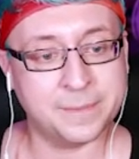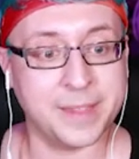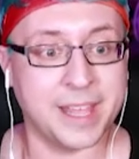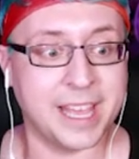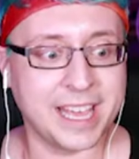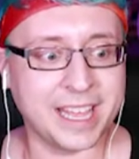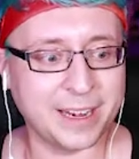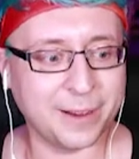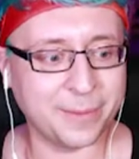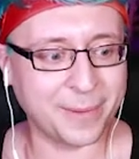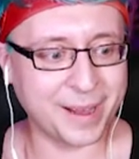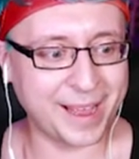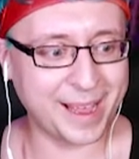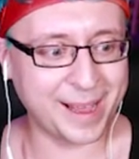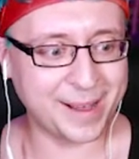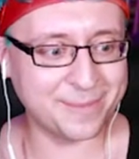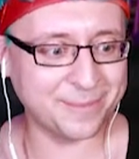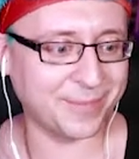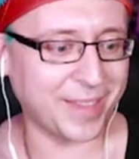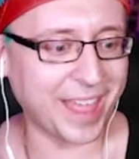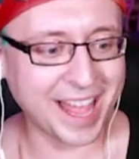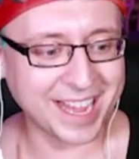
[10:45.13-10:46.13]
Anyway,
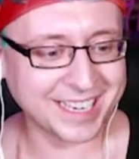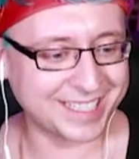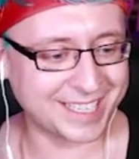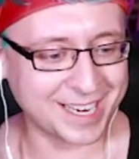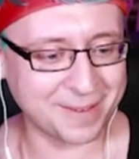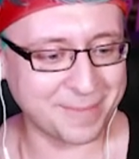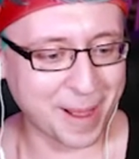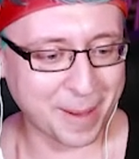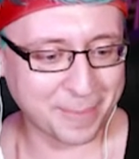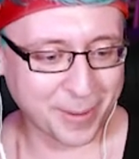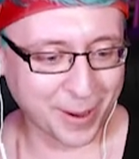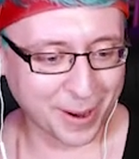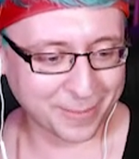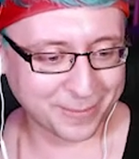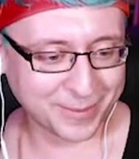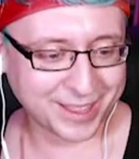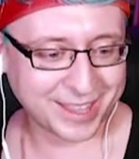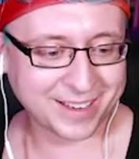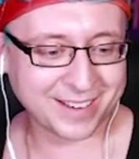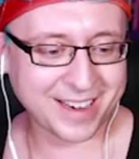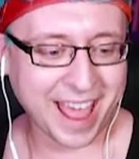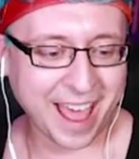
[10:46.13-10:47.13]
I'll share my poem
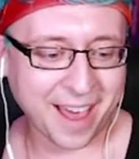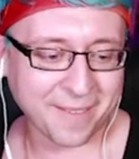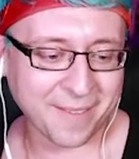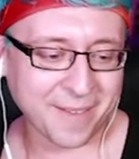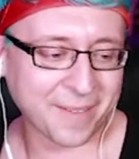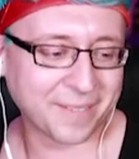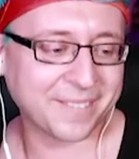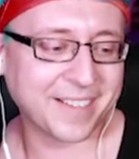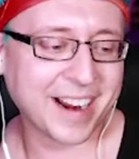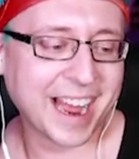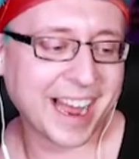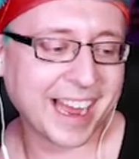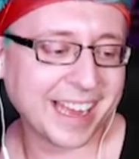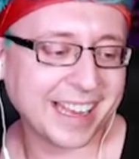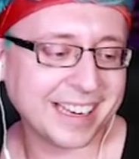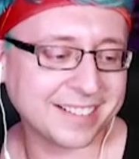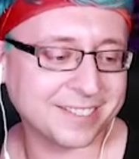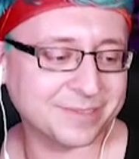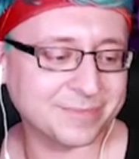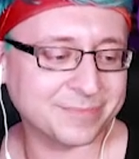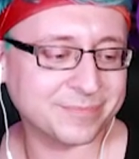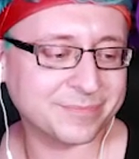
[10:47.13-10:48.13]
with you now,
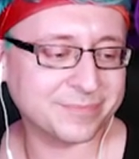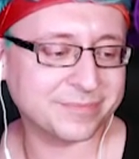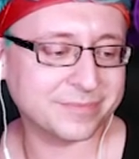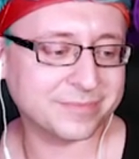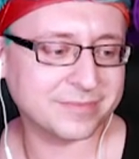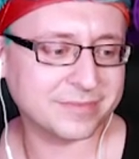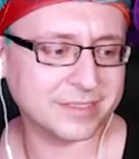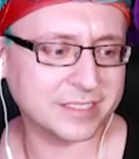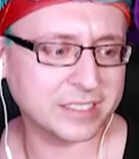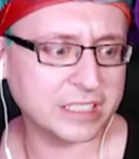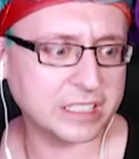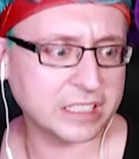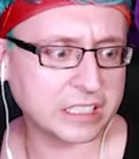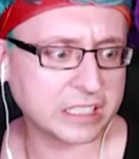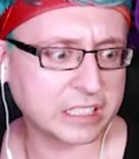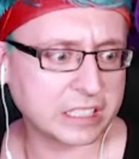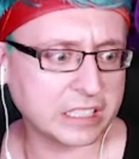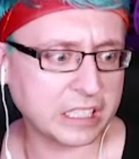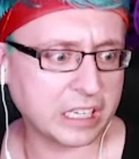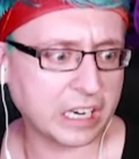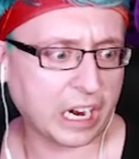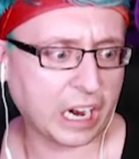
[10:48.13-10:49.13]
alright?
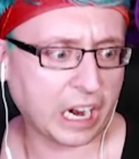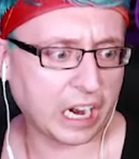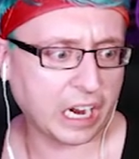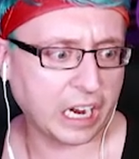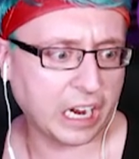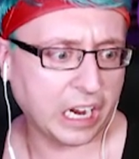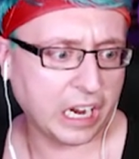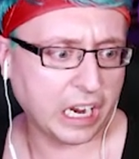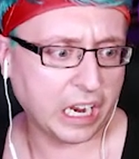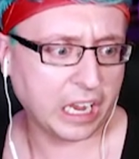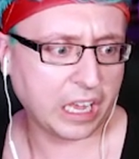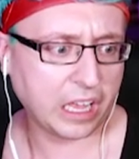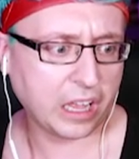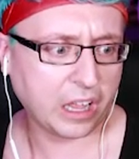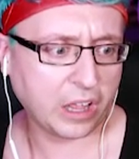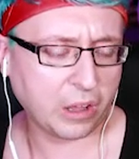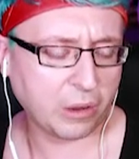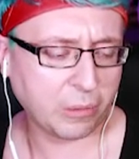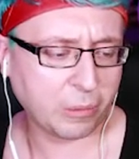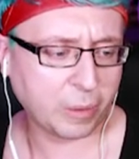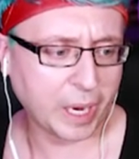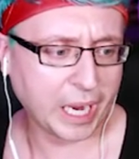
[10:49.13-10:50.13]

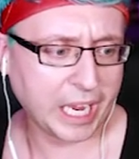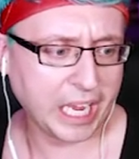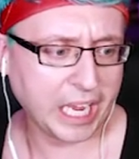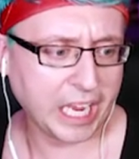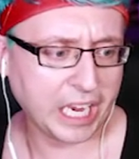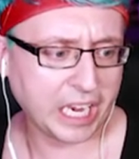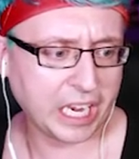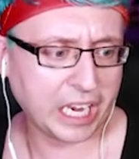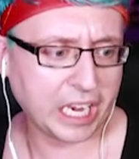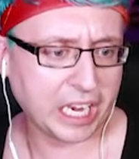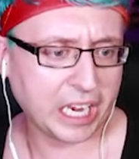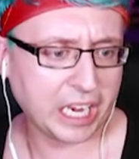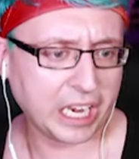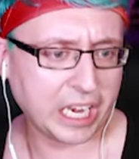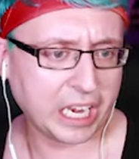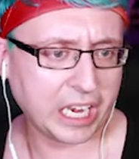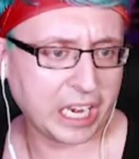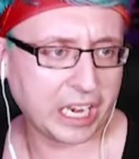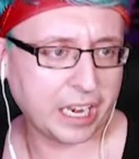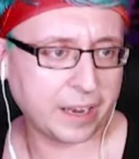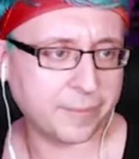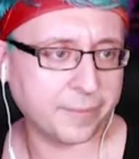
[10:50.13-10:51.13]
Alright.
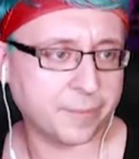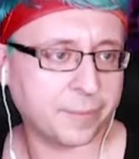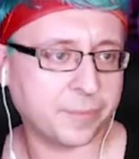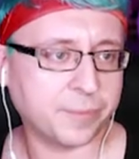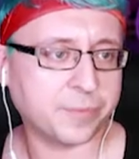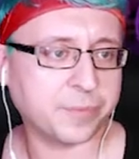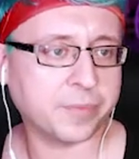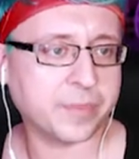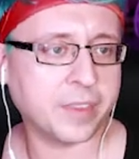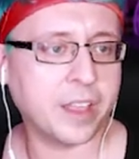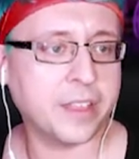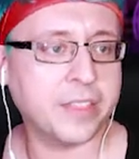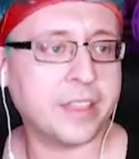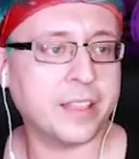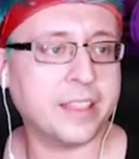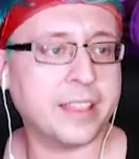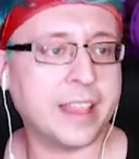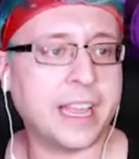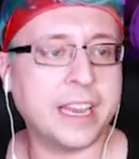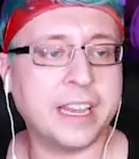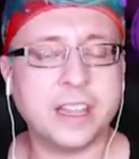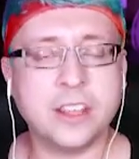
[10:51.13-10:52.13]
The
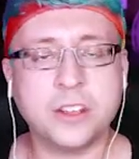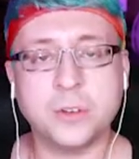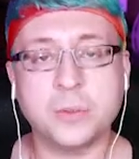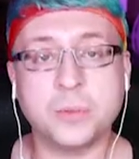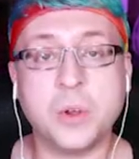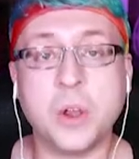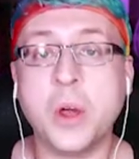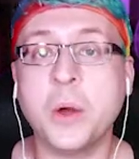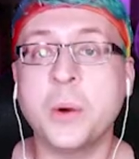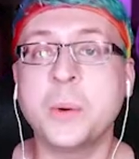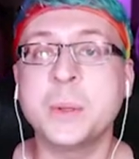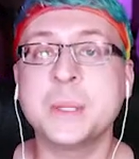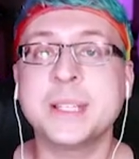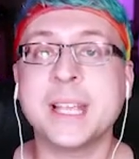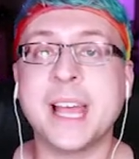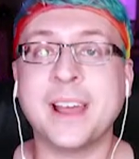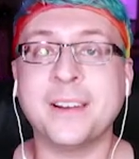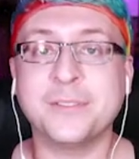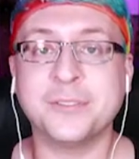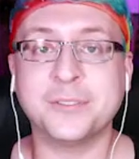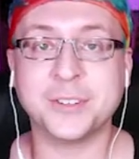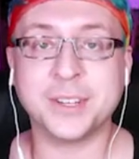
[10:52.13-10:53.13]
Lady Who Knows
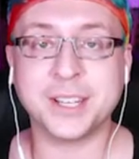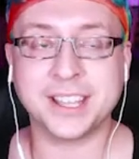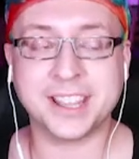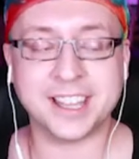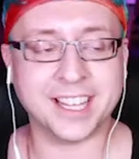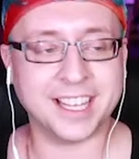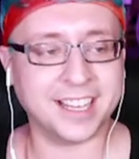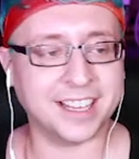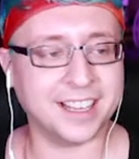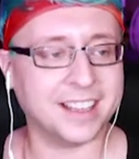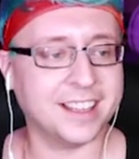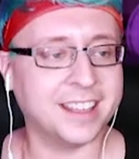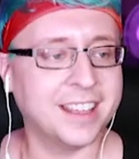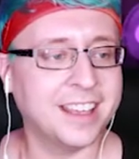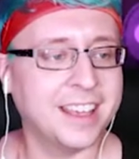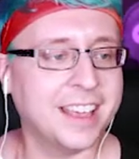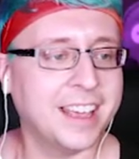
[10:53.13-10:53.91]
Everything.